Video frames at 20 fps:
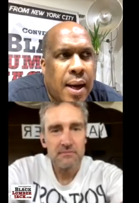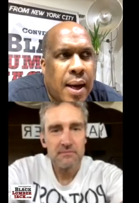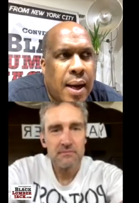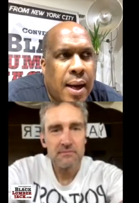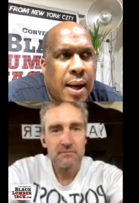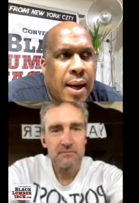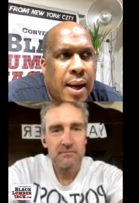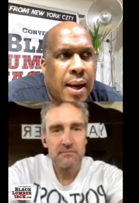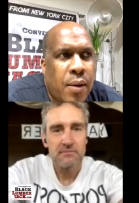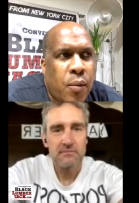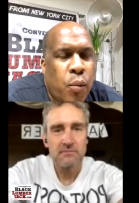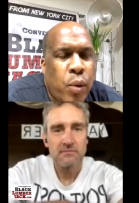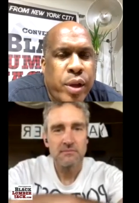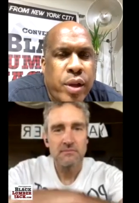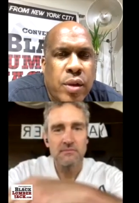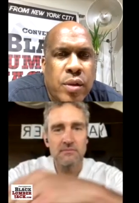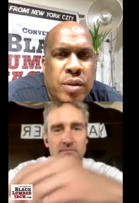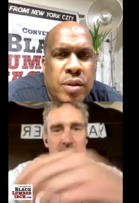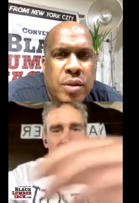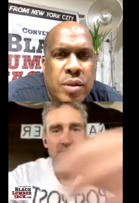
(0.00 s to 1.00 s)
Speaker 1: when you
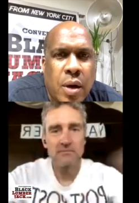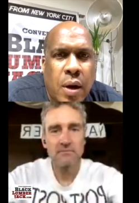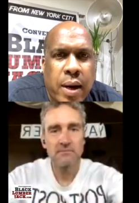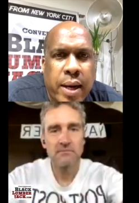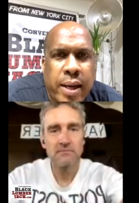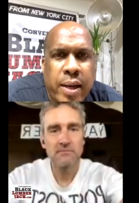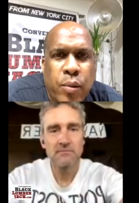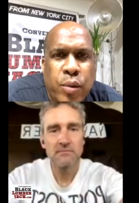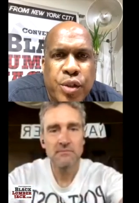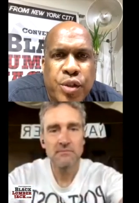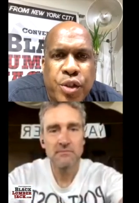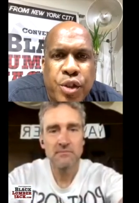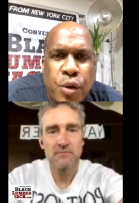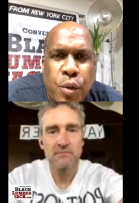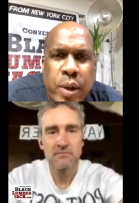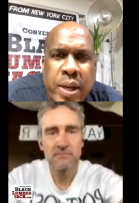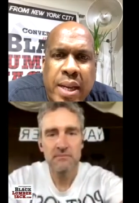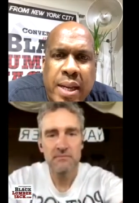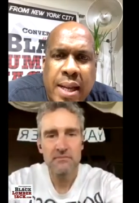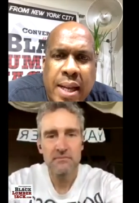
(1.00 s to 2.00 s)
started, it was you and
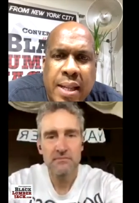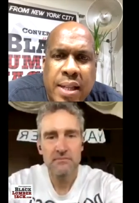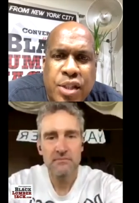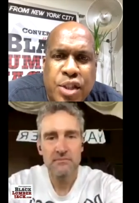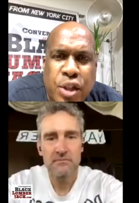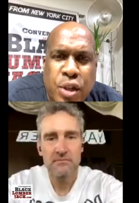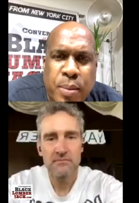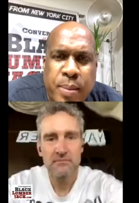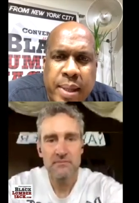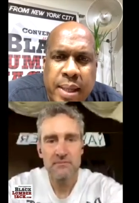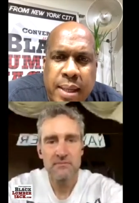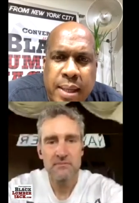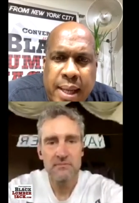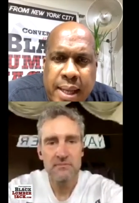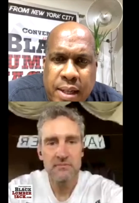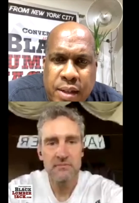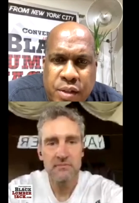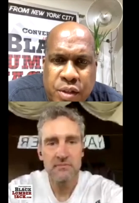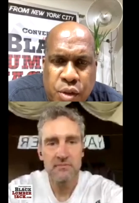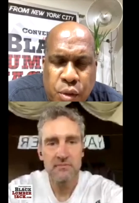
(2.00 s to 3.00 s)
another gentleman in the
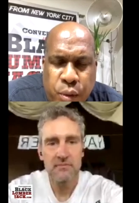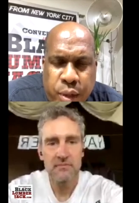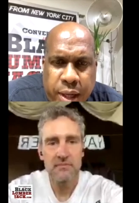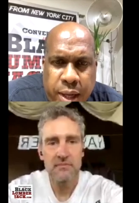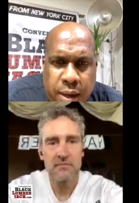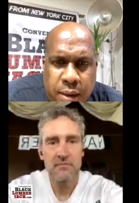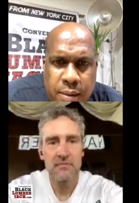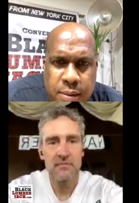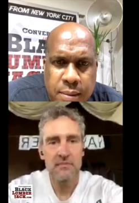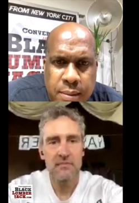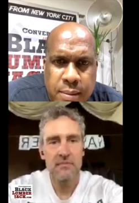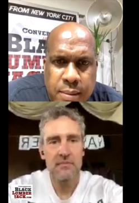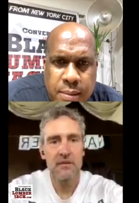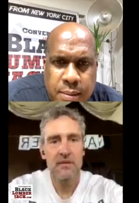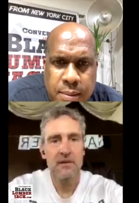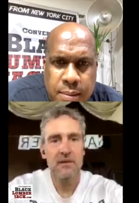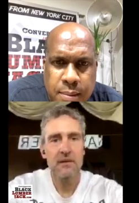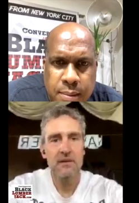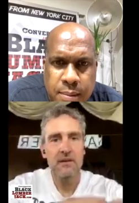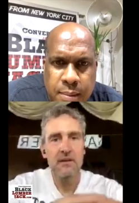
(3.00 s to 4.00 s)
studio.
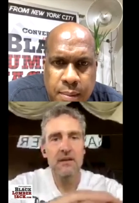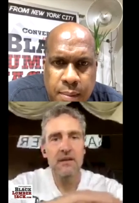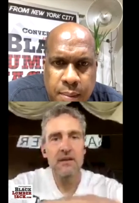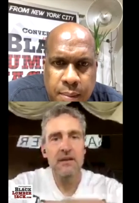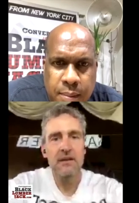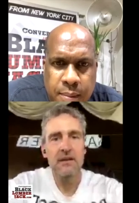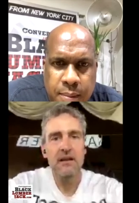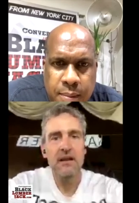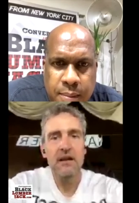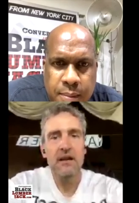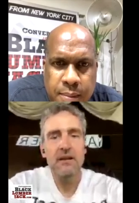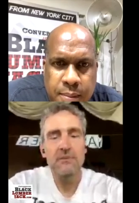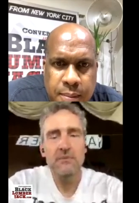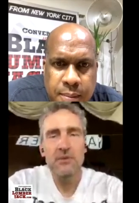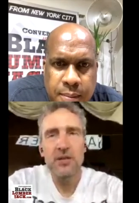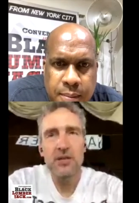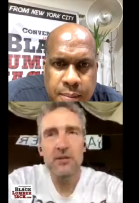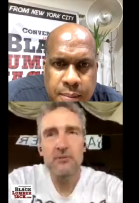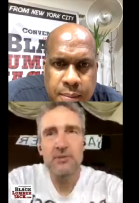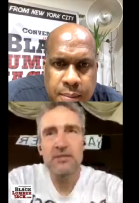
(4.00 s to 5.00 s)
Speaker 2: Um,
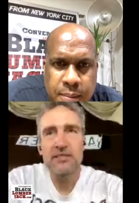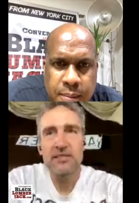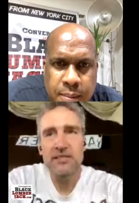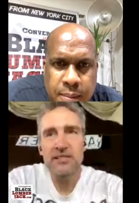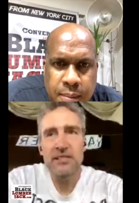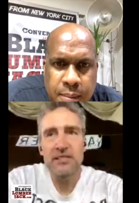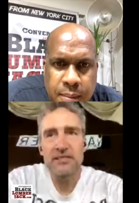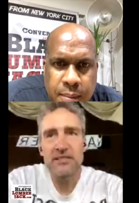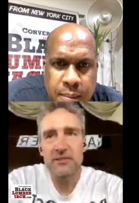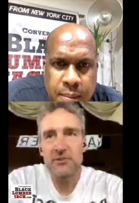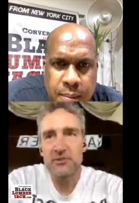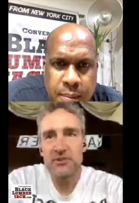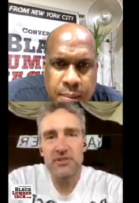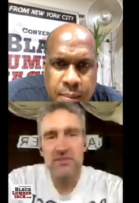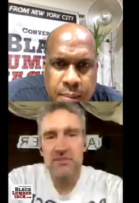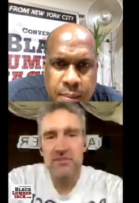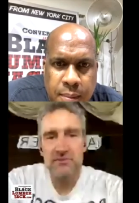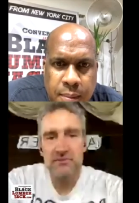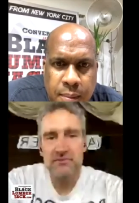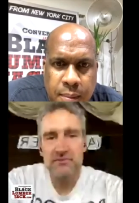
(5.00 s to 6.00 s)
Carl Martinez. He was just
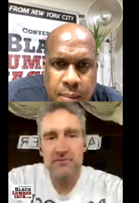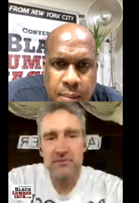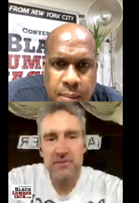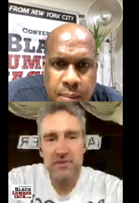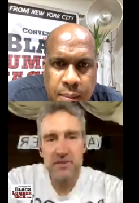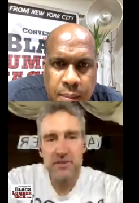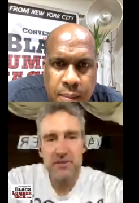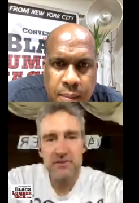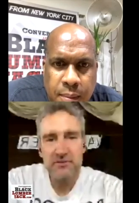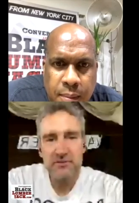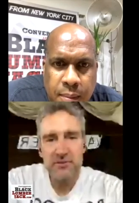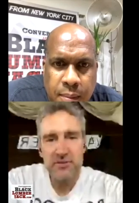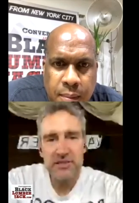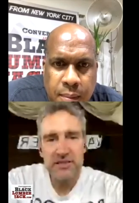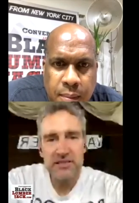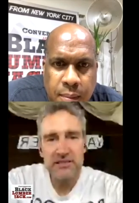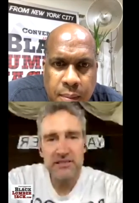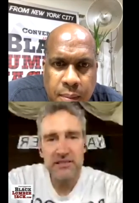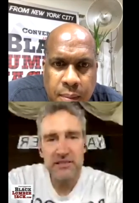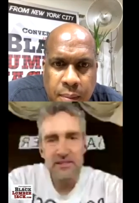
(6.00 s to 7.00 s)
a, a, good
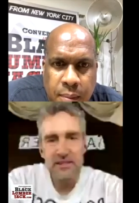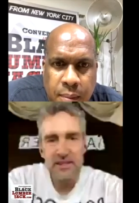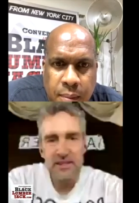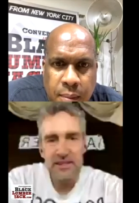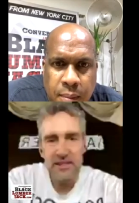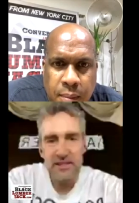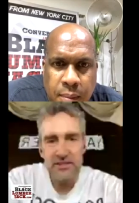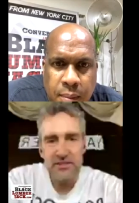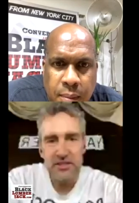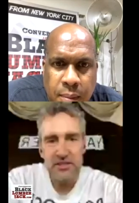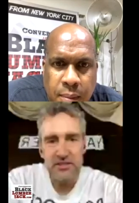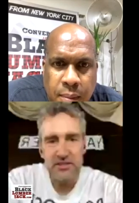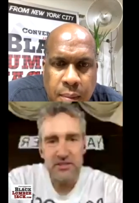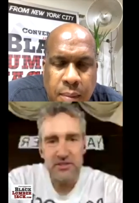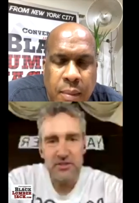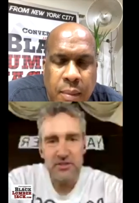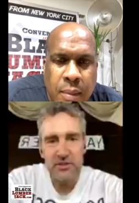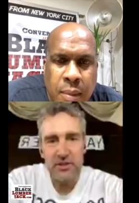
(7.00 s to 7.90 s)
friend. He and I shared the studio